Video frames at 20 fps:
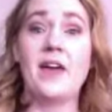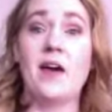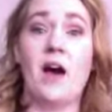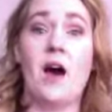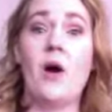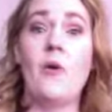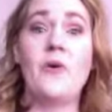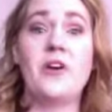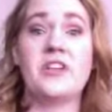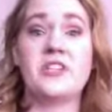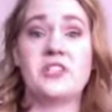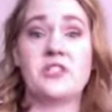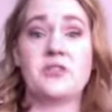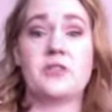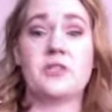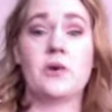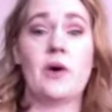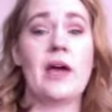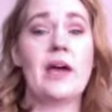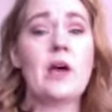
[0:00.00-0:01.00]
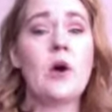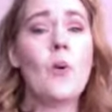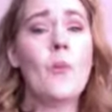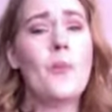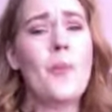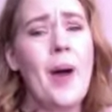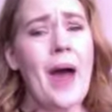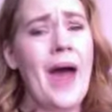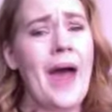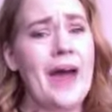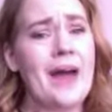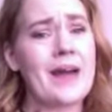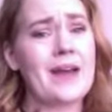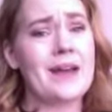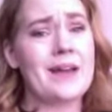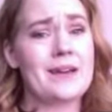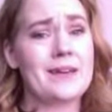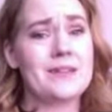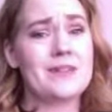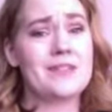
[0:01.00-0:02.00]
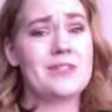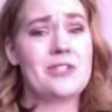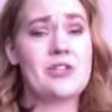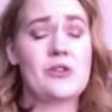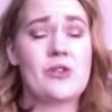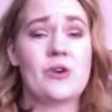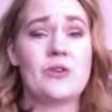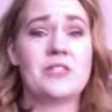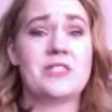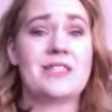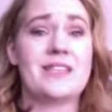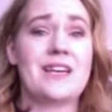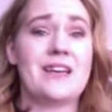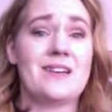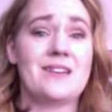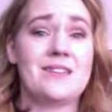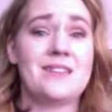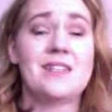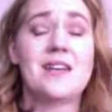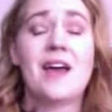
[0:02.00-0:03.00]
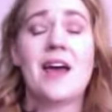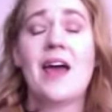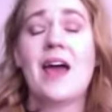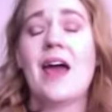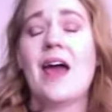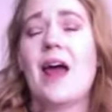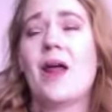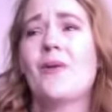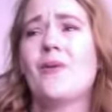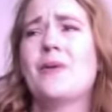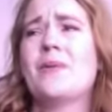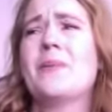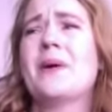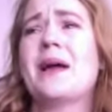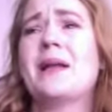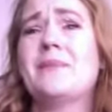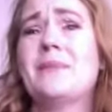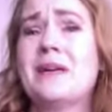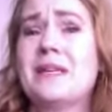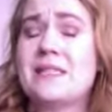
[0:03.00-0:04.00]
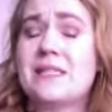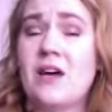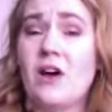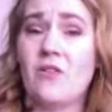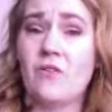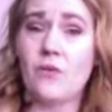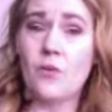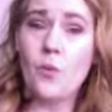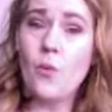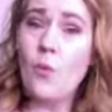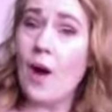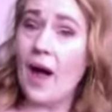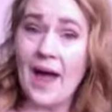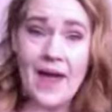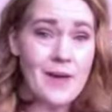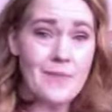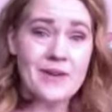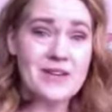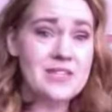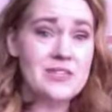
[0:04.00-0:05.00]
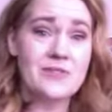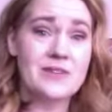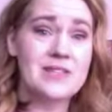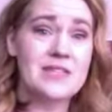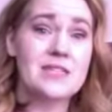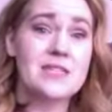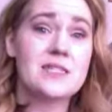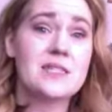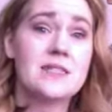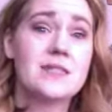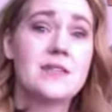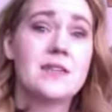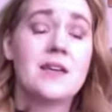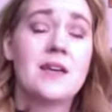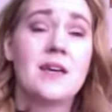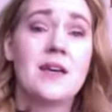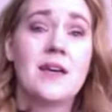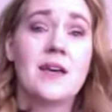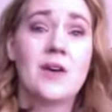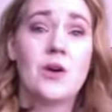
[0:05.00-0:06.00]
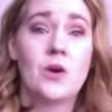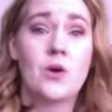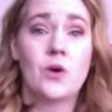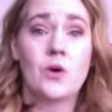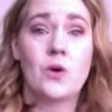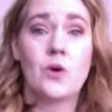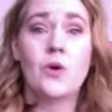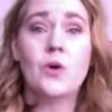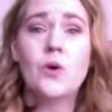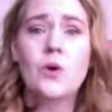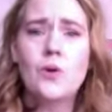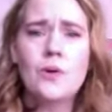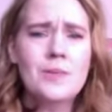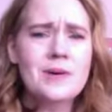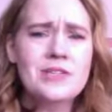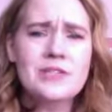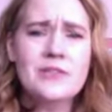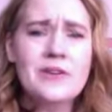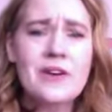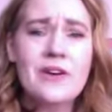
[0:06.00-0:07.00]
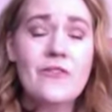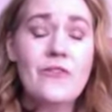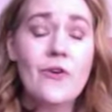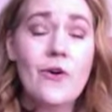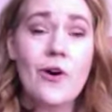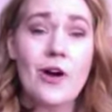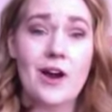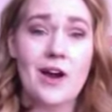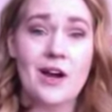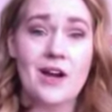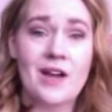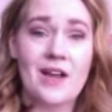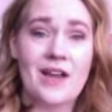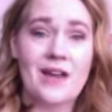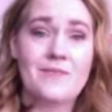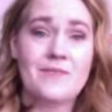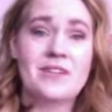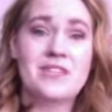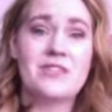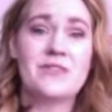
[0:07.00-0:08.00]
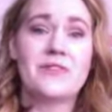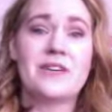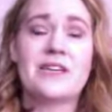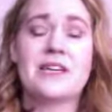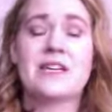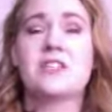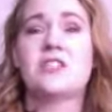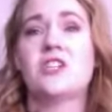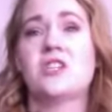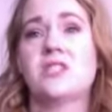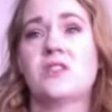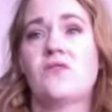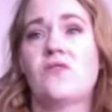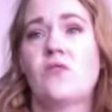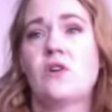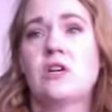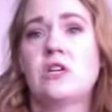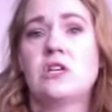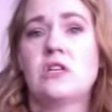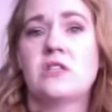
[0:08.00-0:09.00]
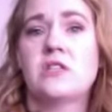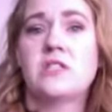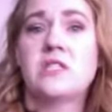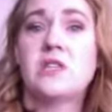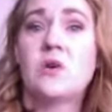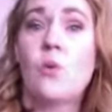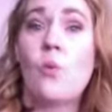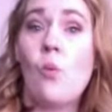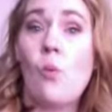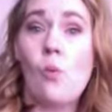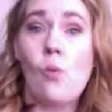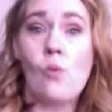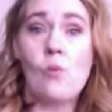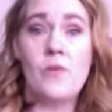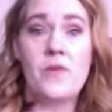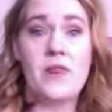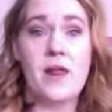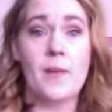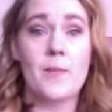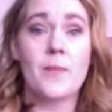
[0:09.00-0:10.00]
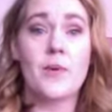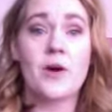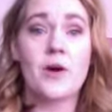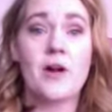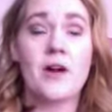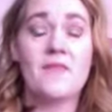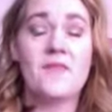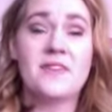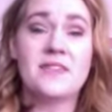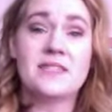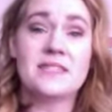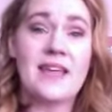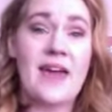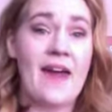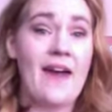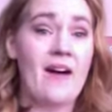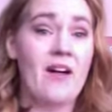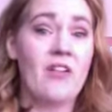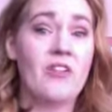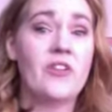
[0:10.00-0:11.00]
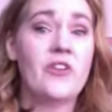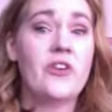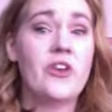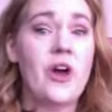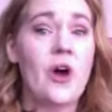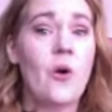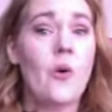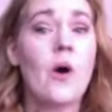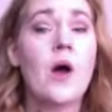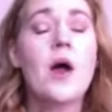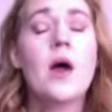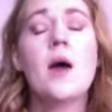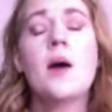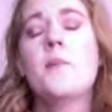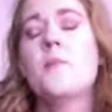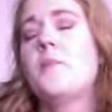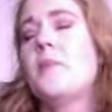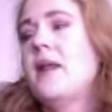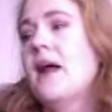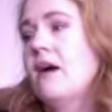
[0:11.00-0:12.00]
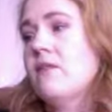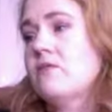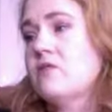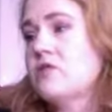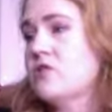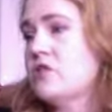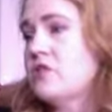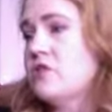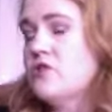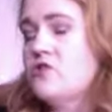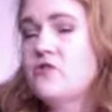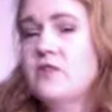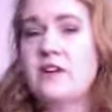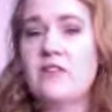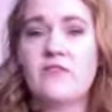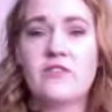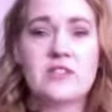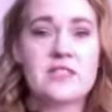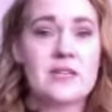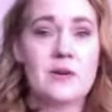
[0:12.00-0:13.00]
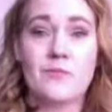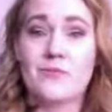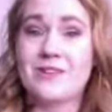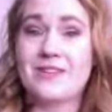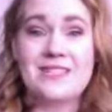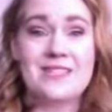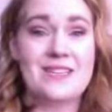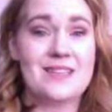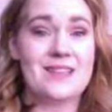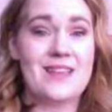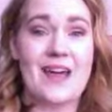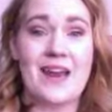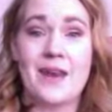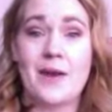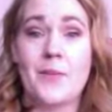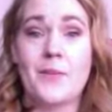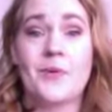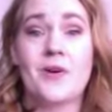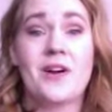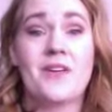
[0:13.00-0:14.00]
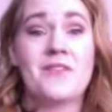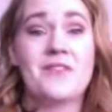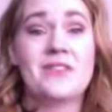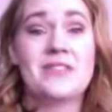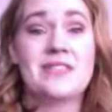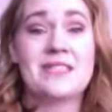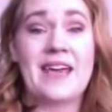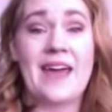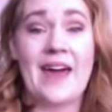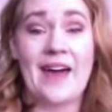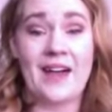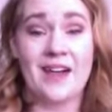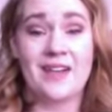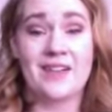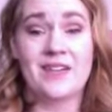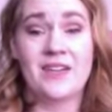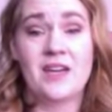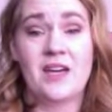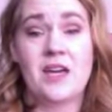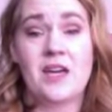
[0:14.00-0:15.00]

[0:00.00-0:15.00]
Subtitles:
always do. So I go back to those things and remind myself, why am I doing this? Who am I doing it for? Am I doing it just for the number on the scale? No. But after surgery, for some reason, that number on the scale